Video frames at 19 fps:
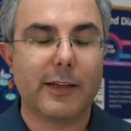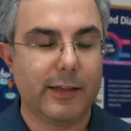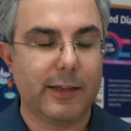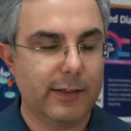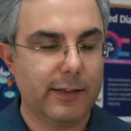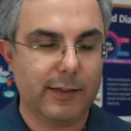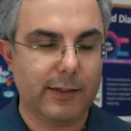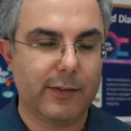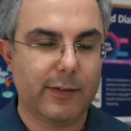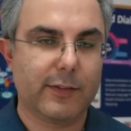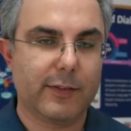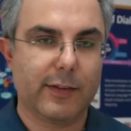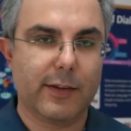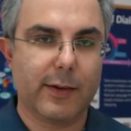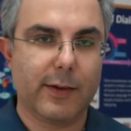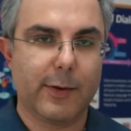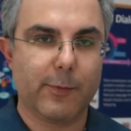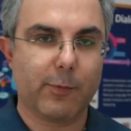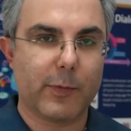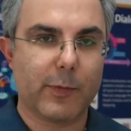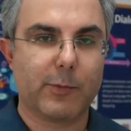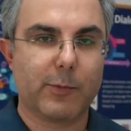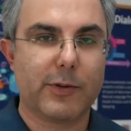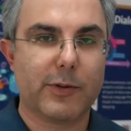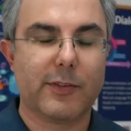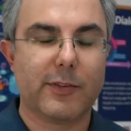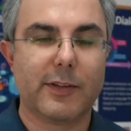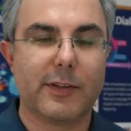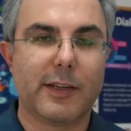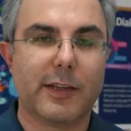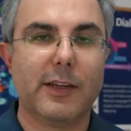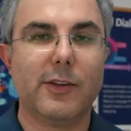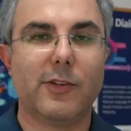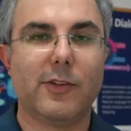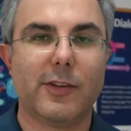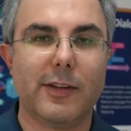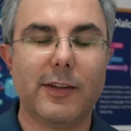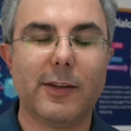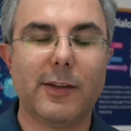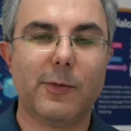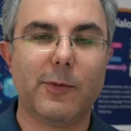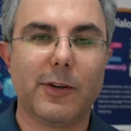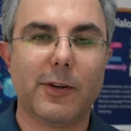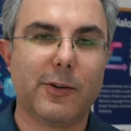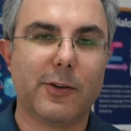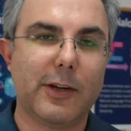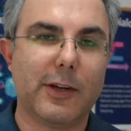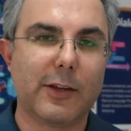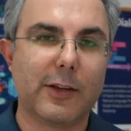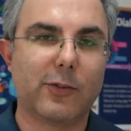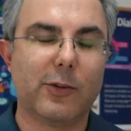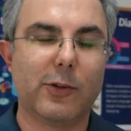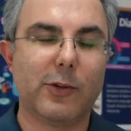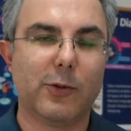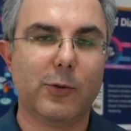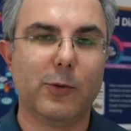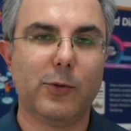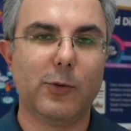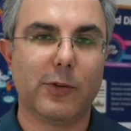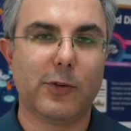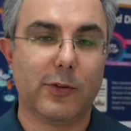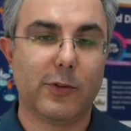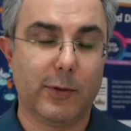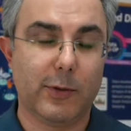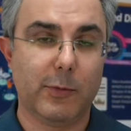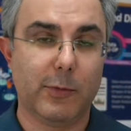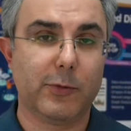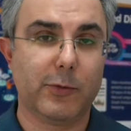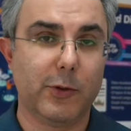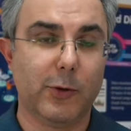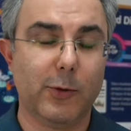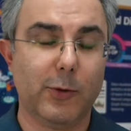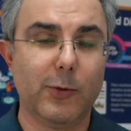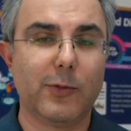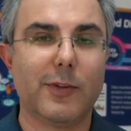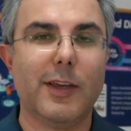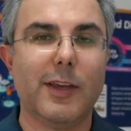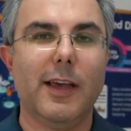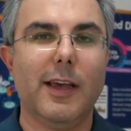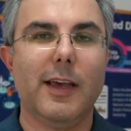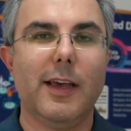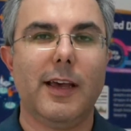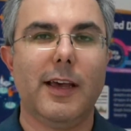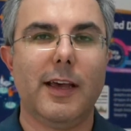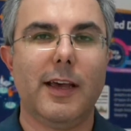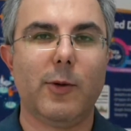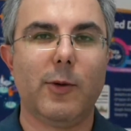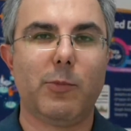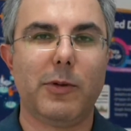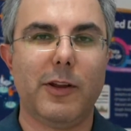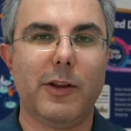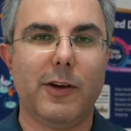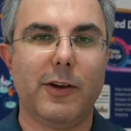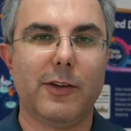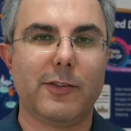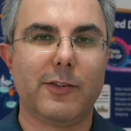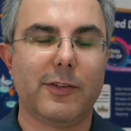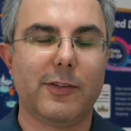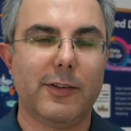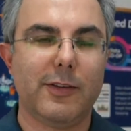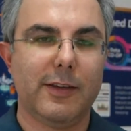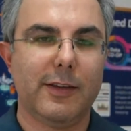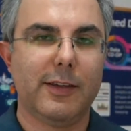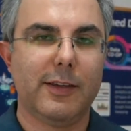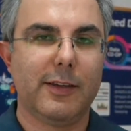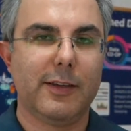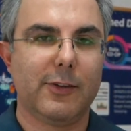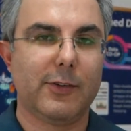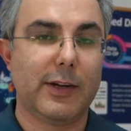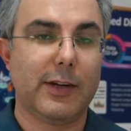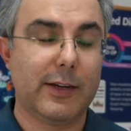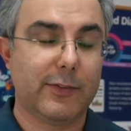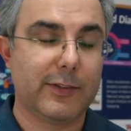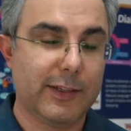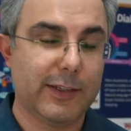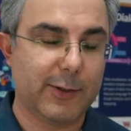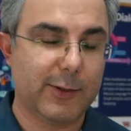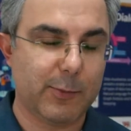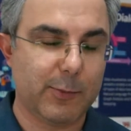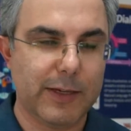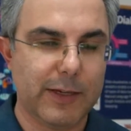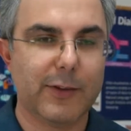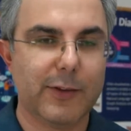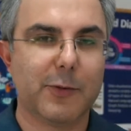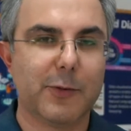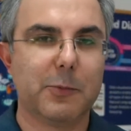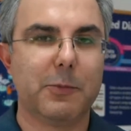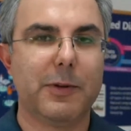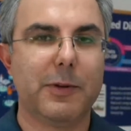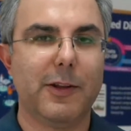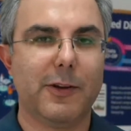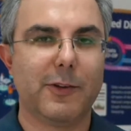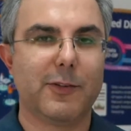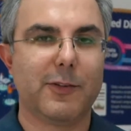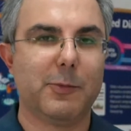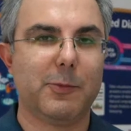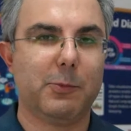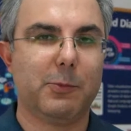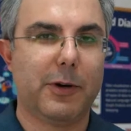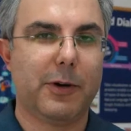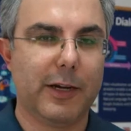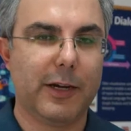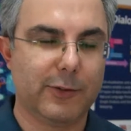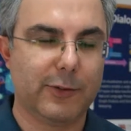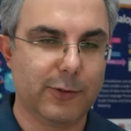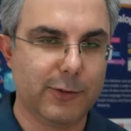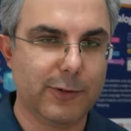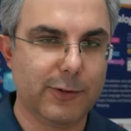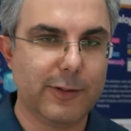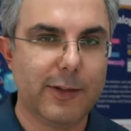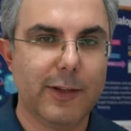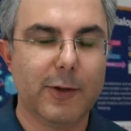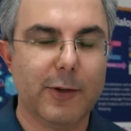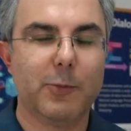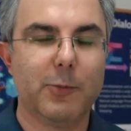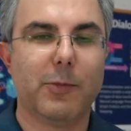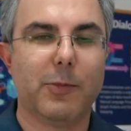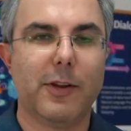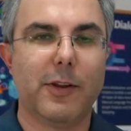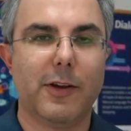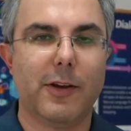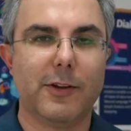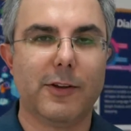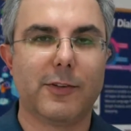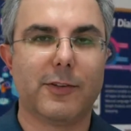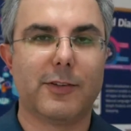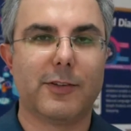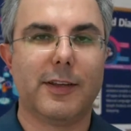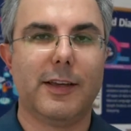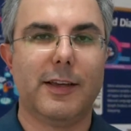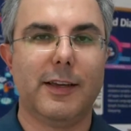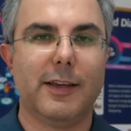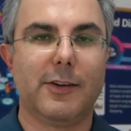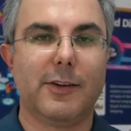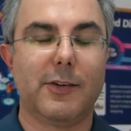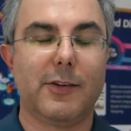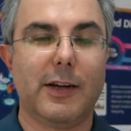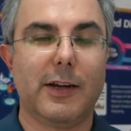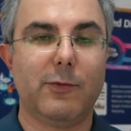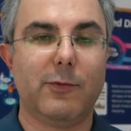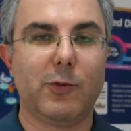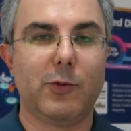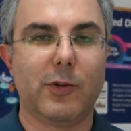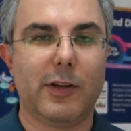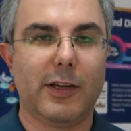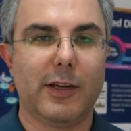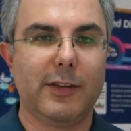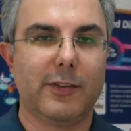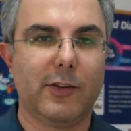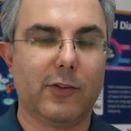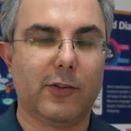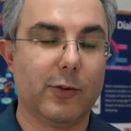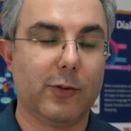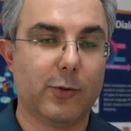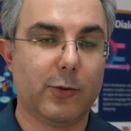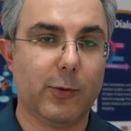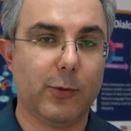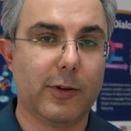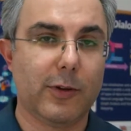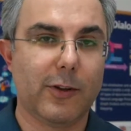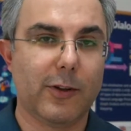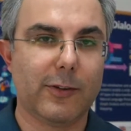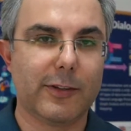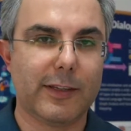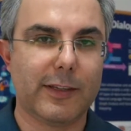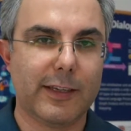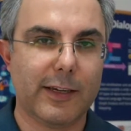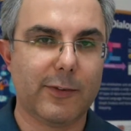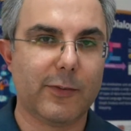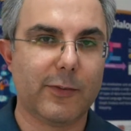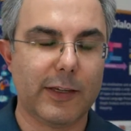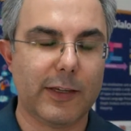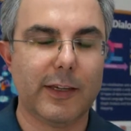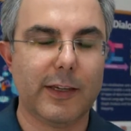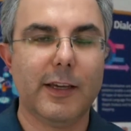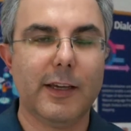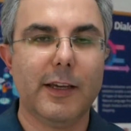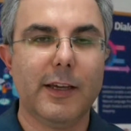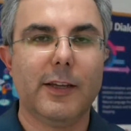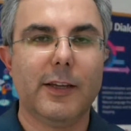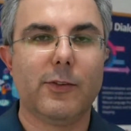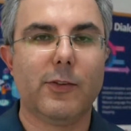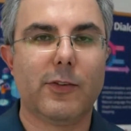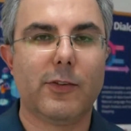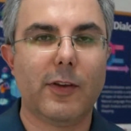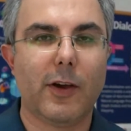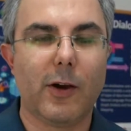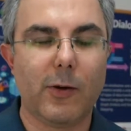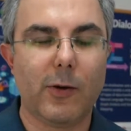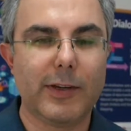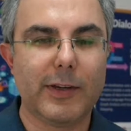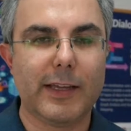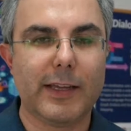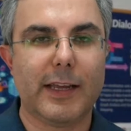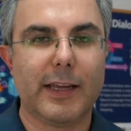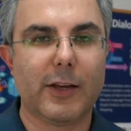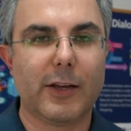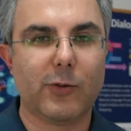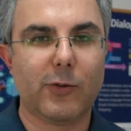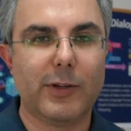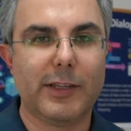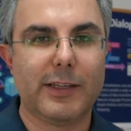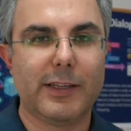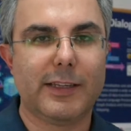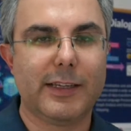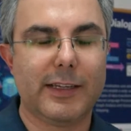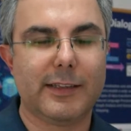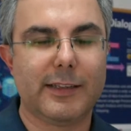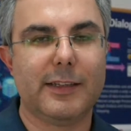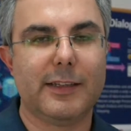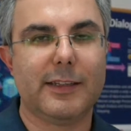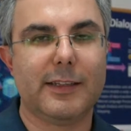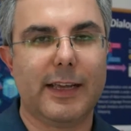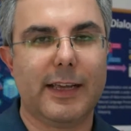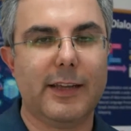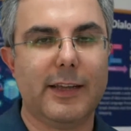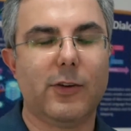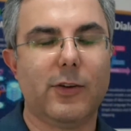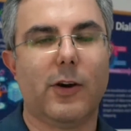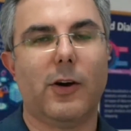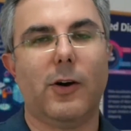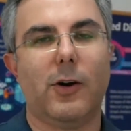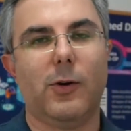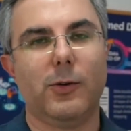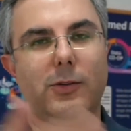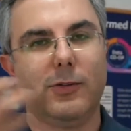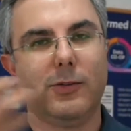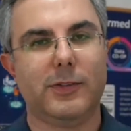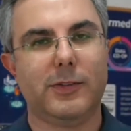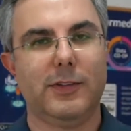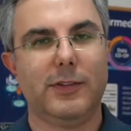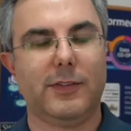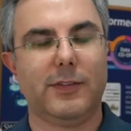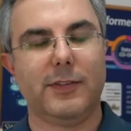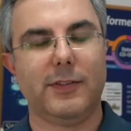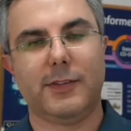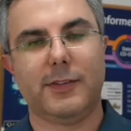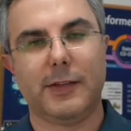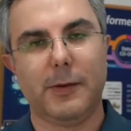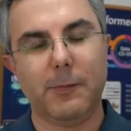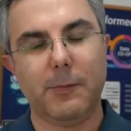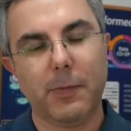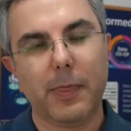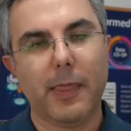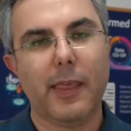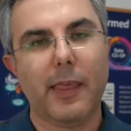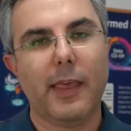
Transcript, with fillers: in this um, presentation, we're going to actually use some of those, uh, plus graph database, plus Python, plus a graph visualization tool called Gephi to see how we can actually get the data out of this system